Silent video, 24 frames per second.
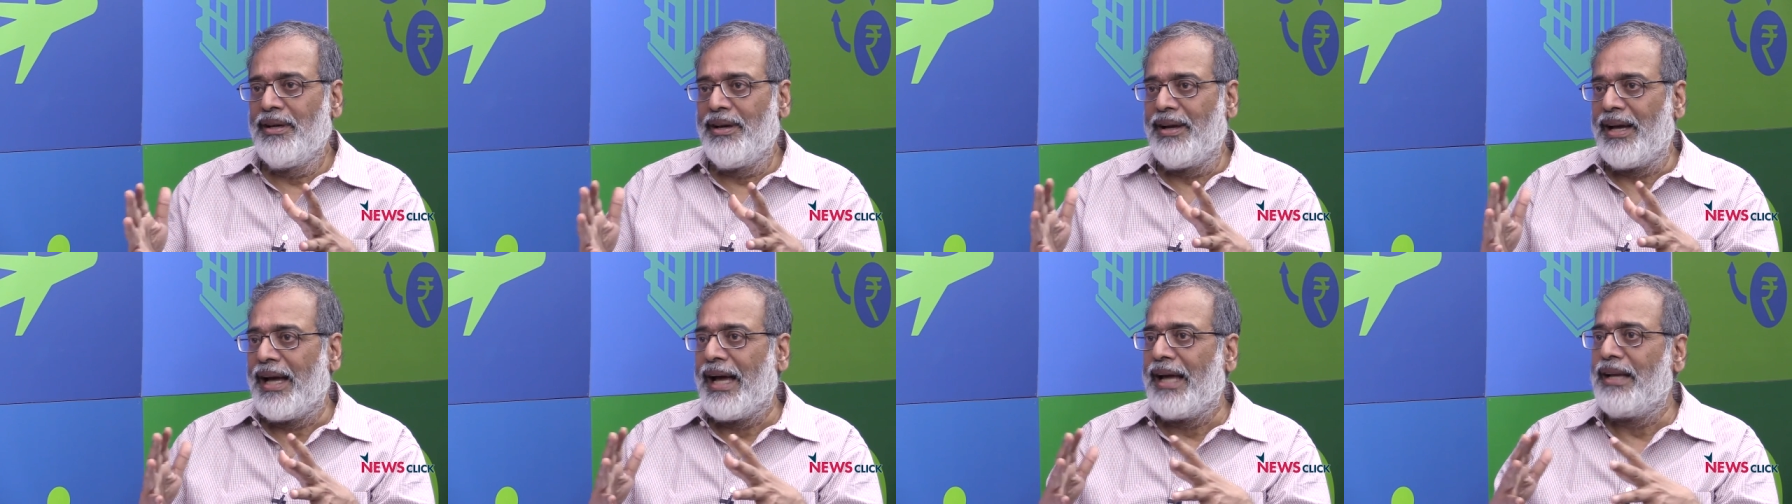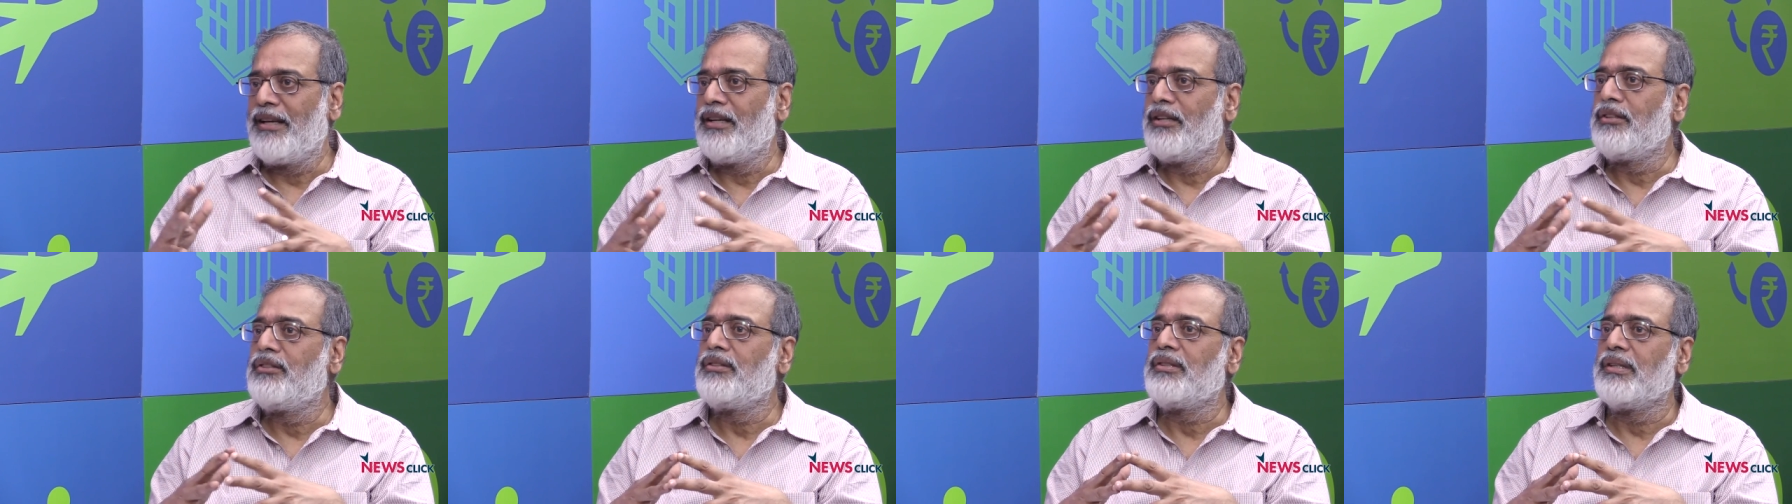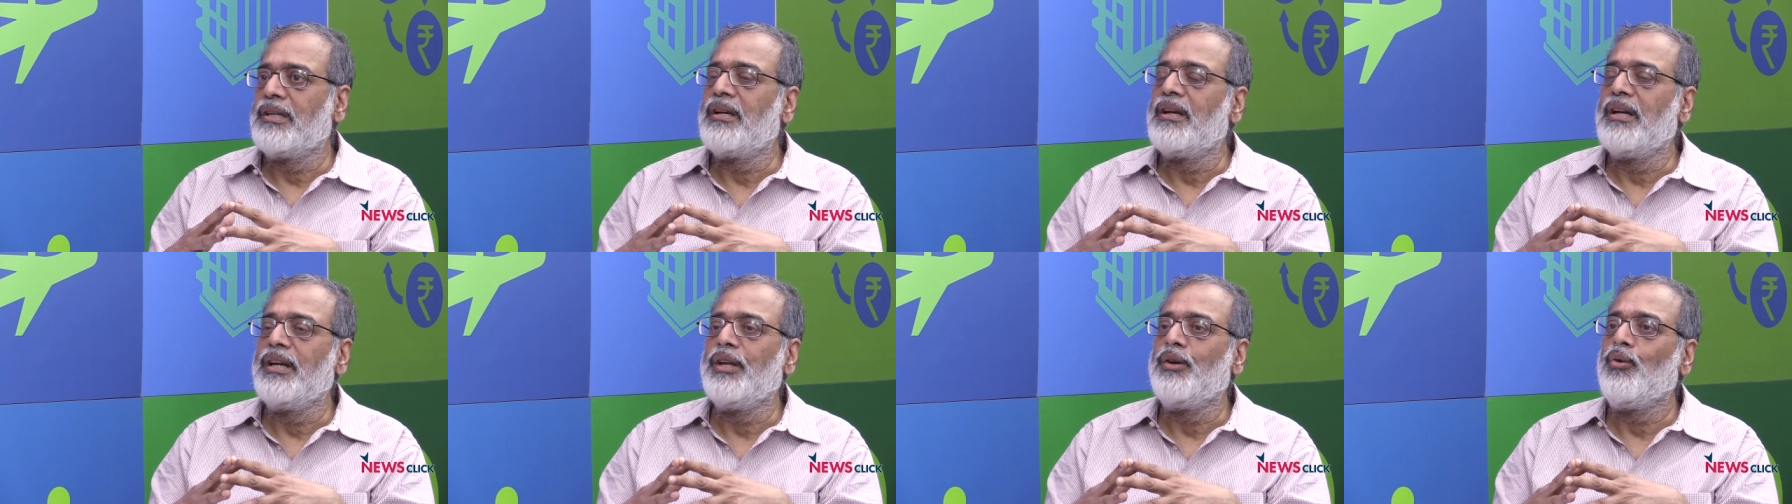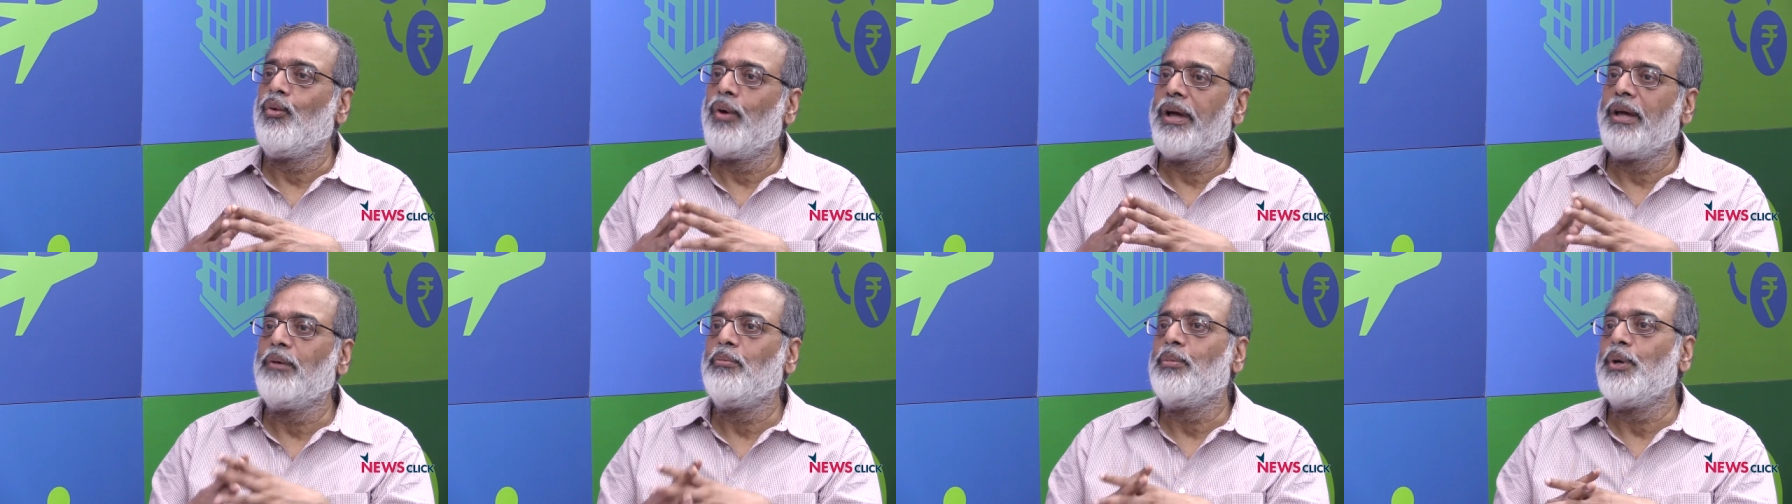and it's certainly
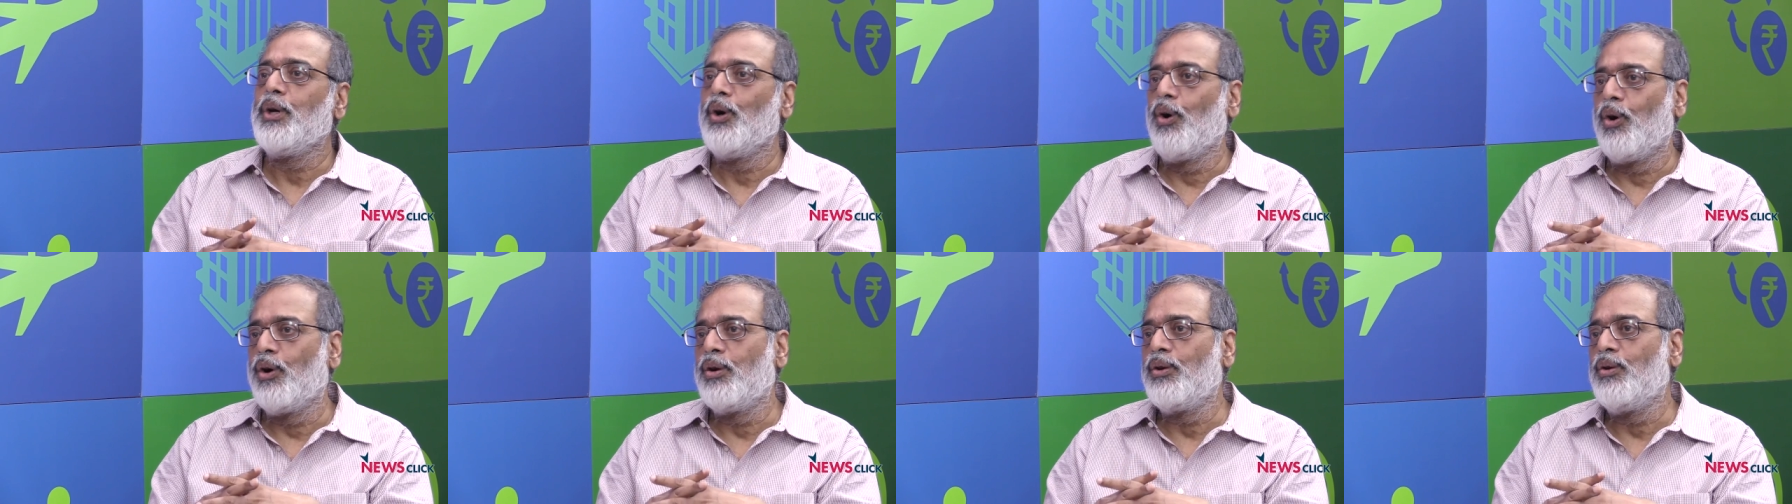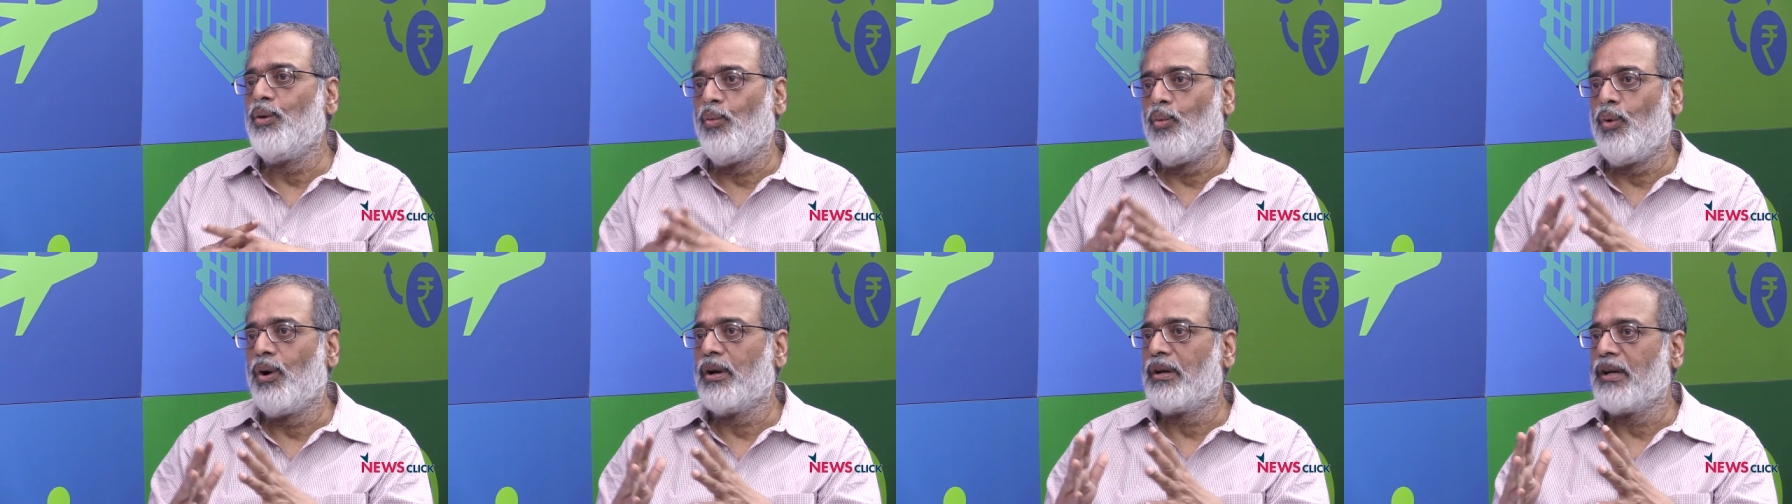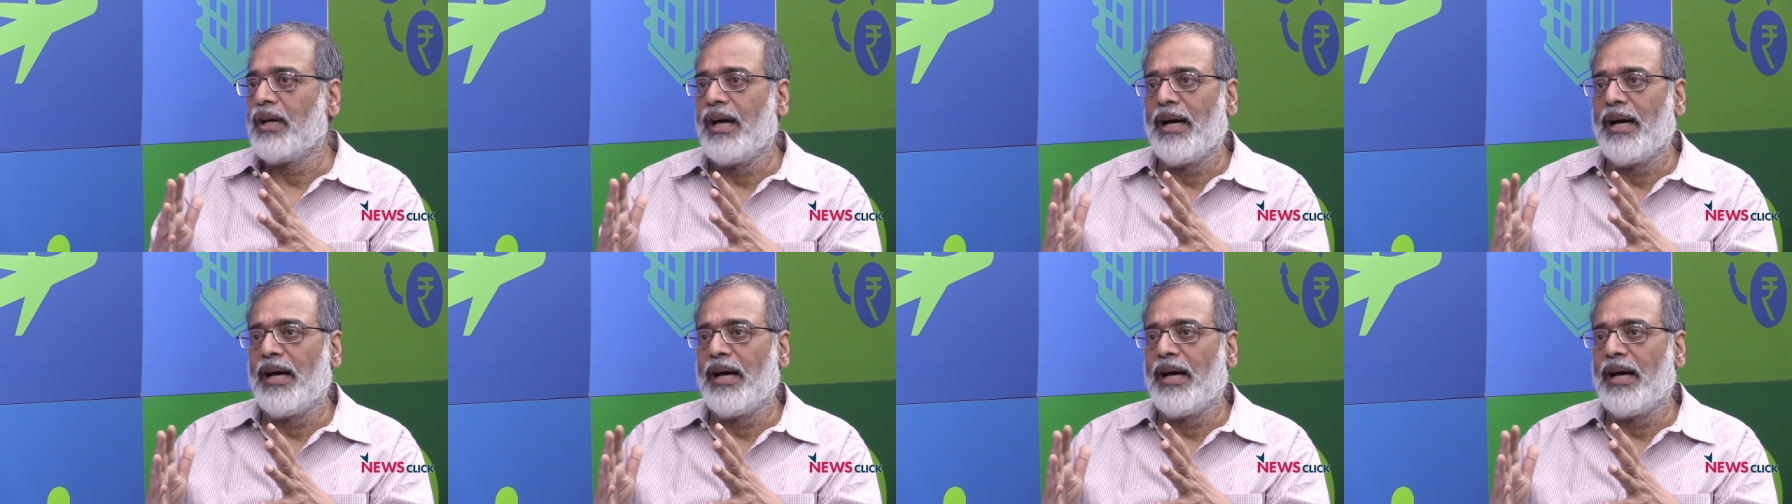way beyond what